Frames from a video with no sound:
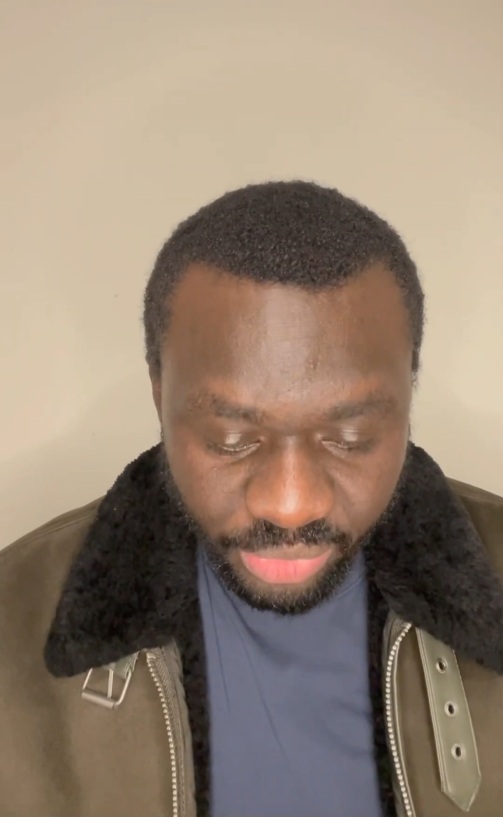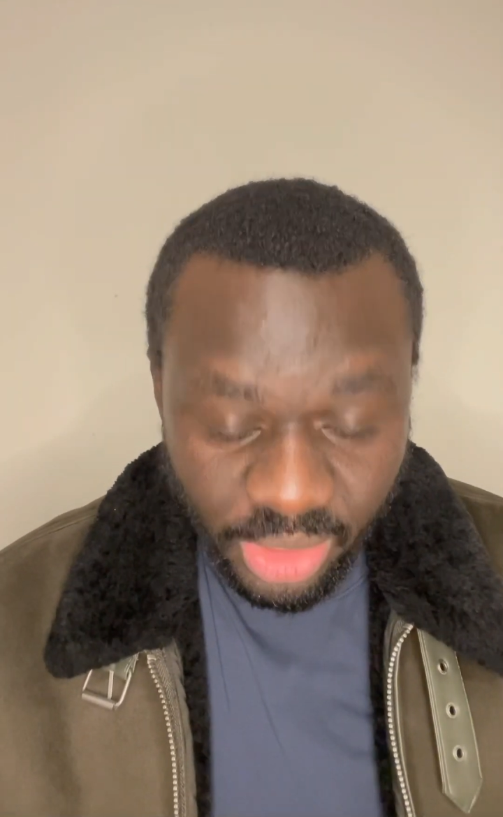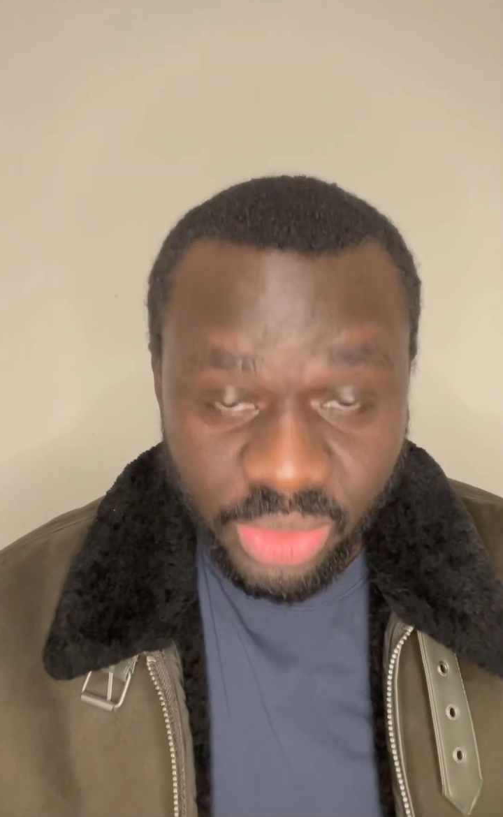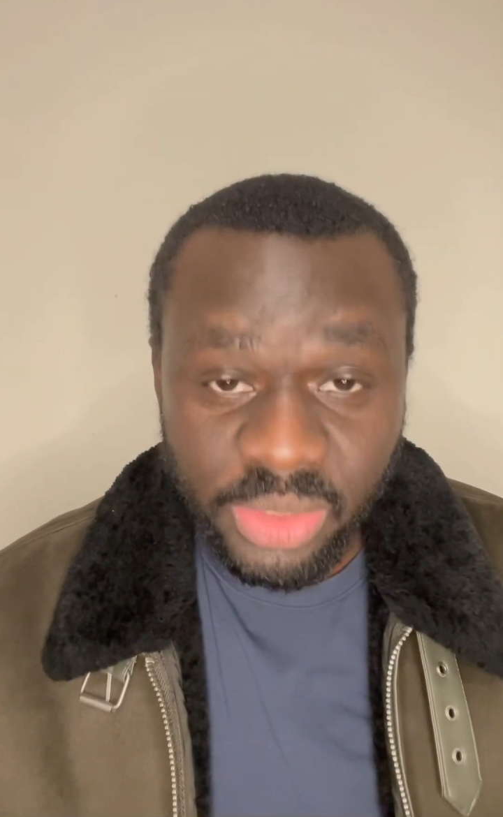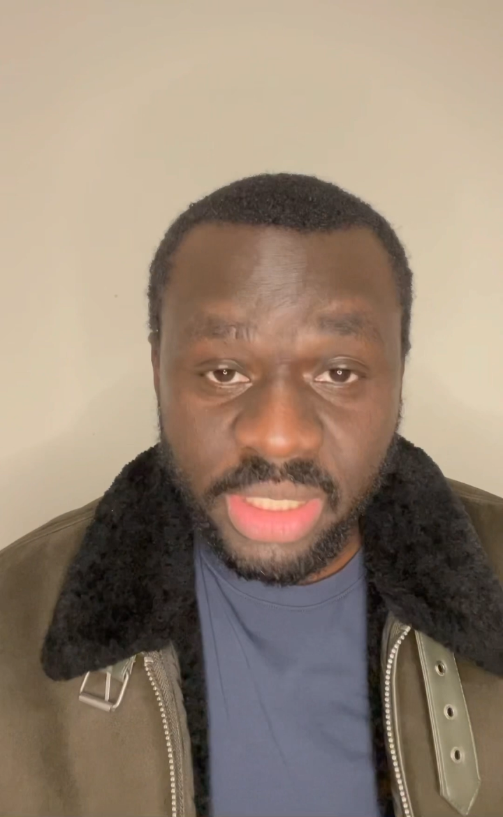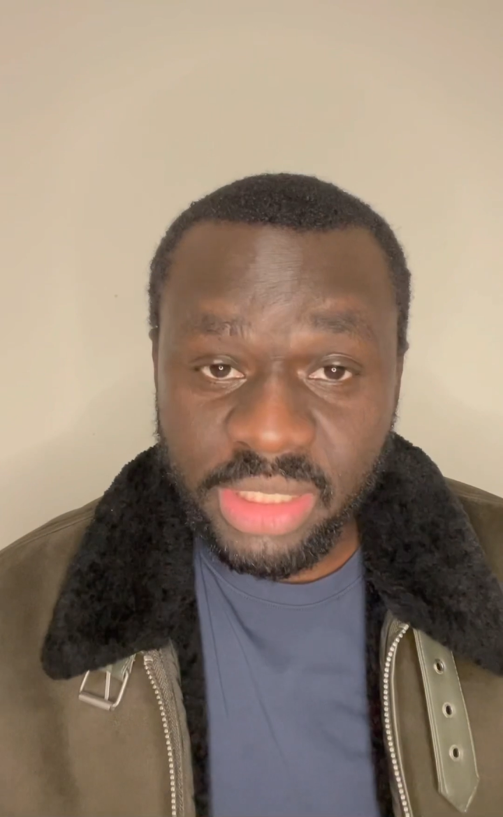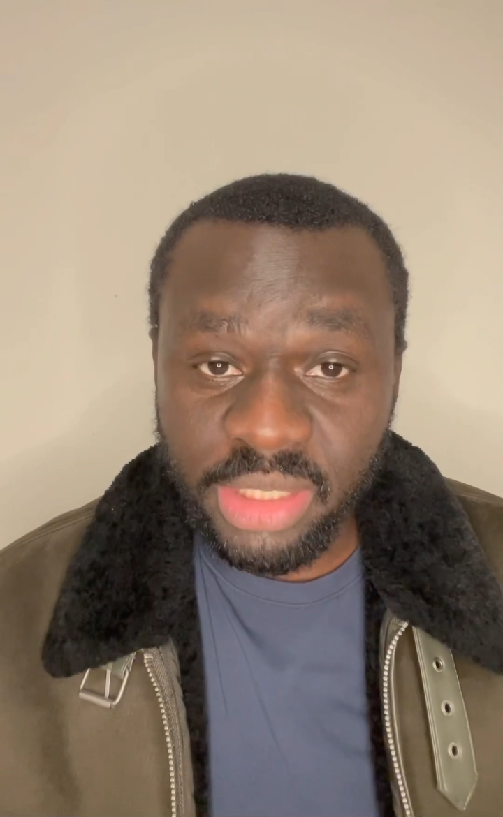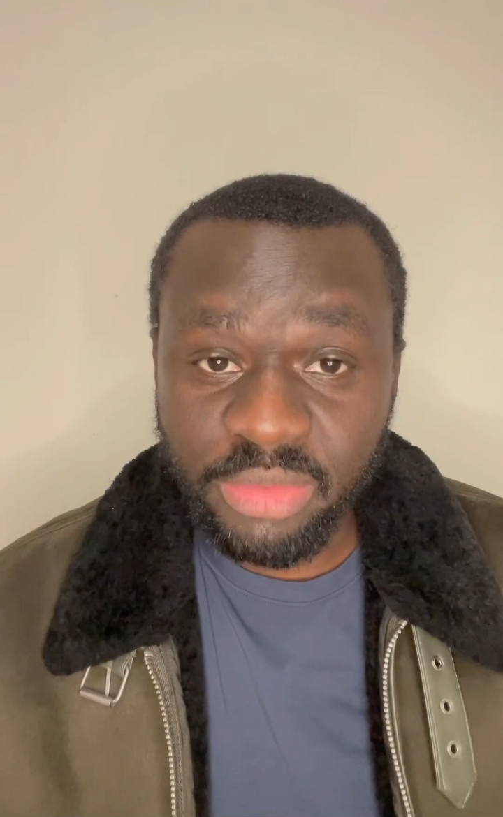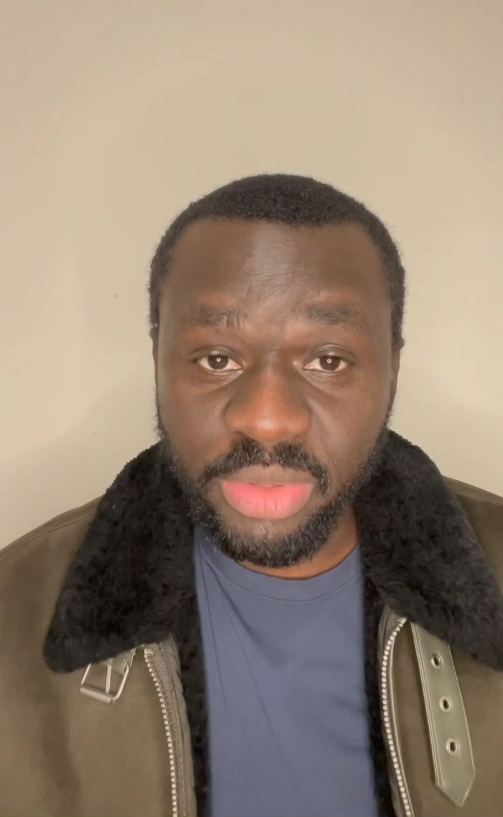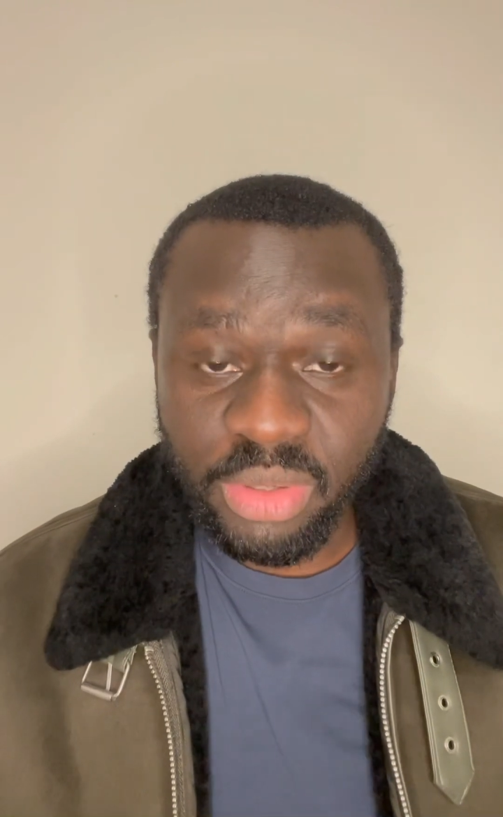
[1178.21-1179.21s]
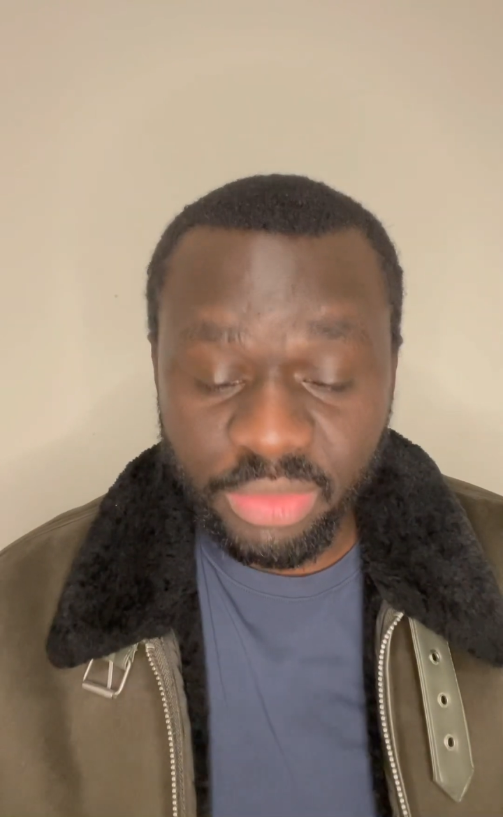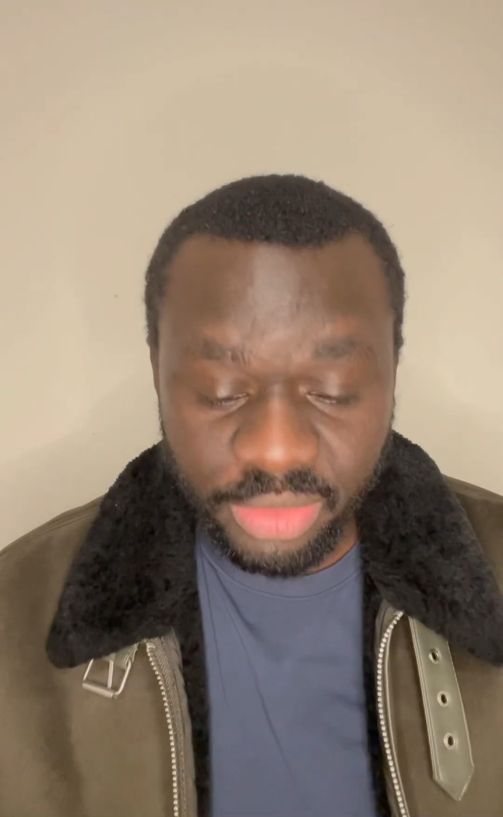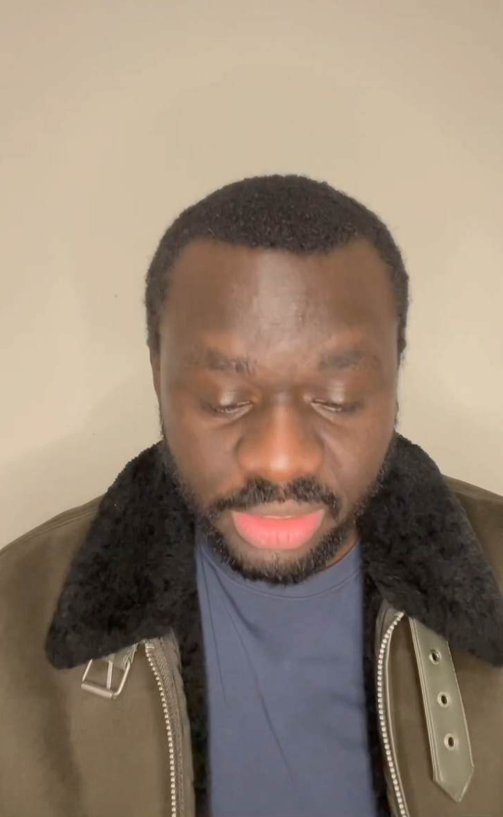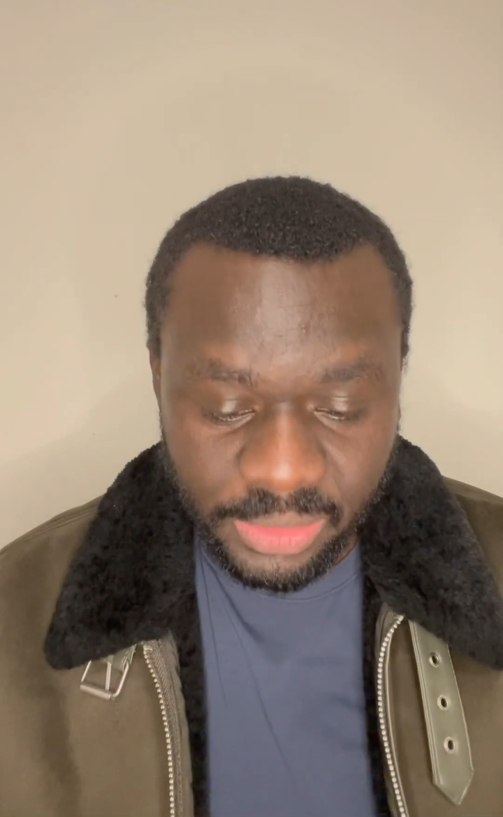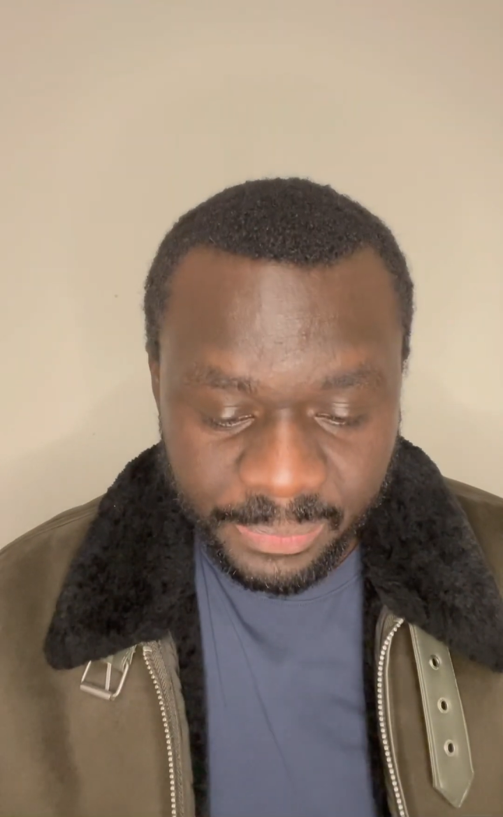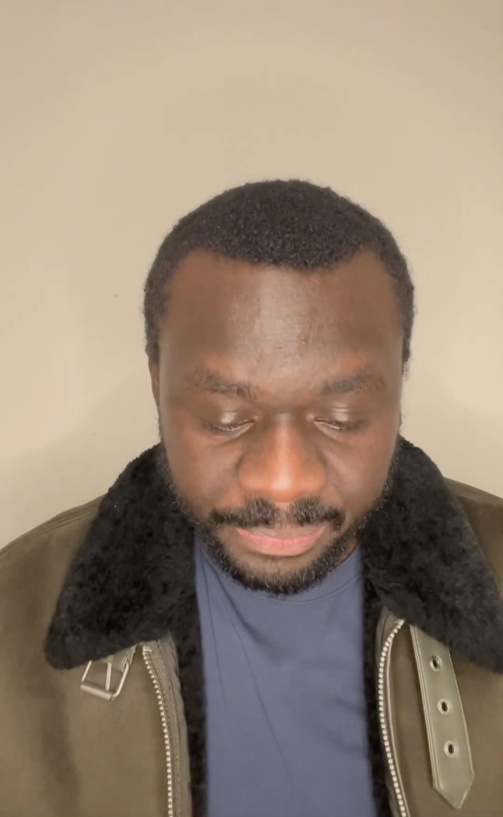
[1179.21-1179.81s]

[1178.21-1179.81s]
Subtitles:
as soon as they leave your office.